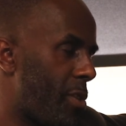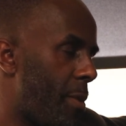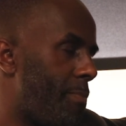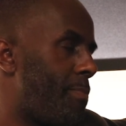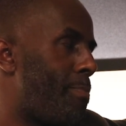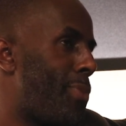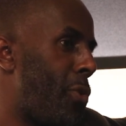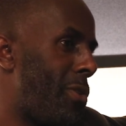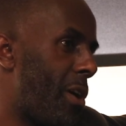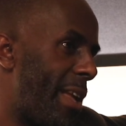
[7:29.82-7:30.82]
and like
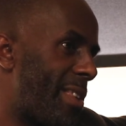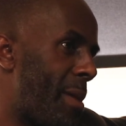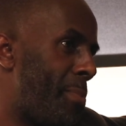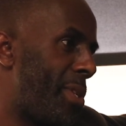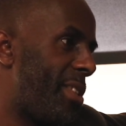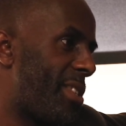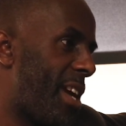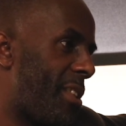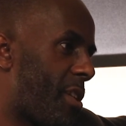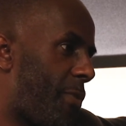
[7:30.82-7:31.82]
blue lights, ambulance
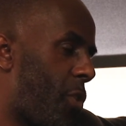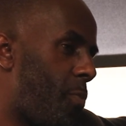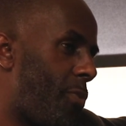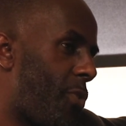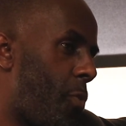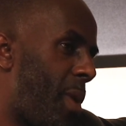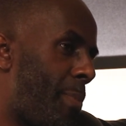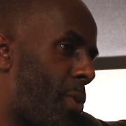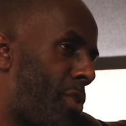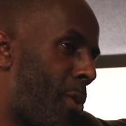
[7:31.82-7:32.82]
there, like a few
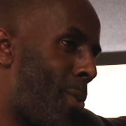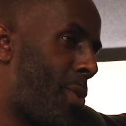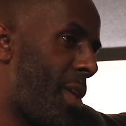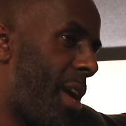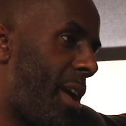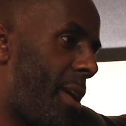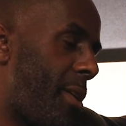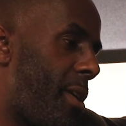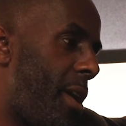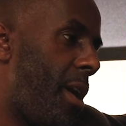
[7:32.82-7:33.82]
people I know were there,
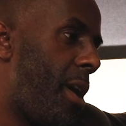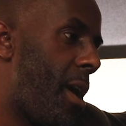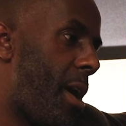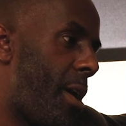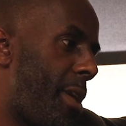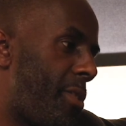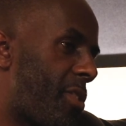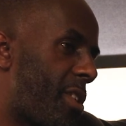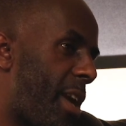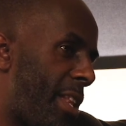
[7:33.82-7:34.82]
and then
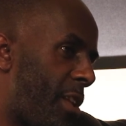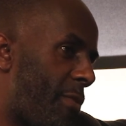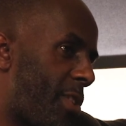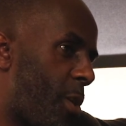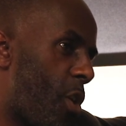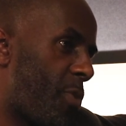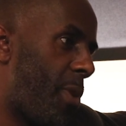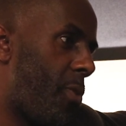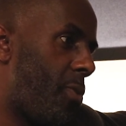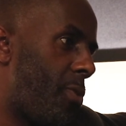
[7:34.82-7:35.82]
just heading off to the
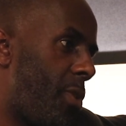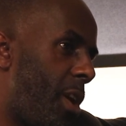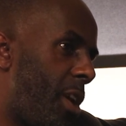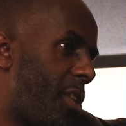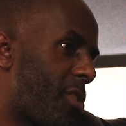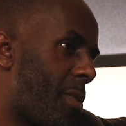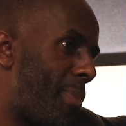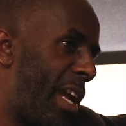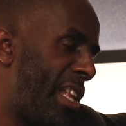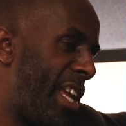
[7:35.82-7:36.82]
hospital. It's
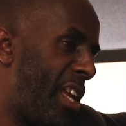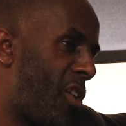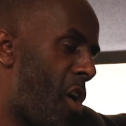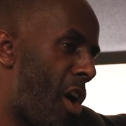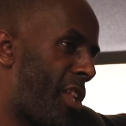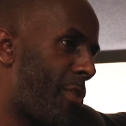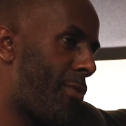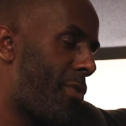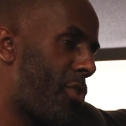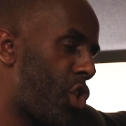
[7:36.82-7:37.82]
completely kind
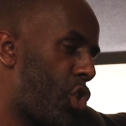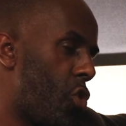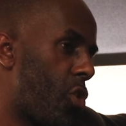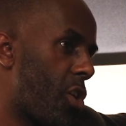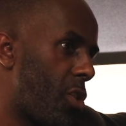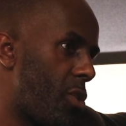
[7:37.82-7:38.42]
of shook.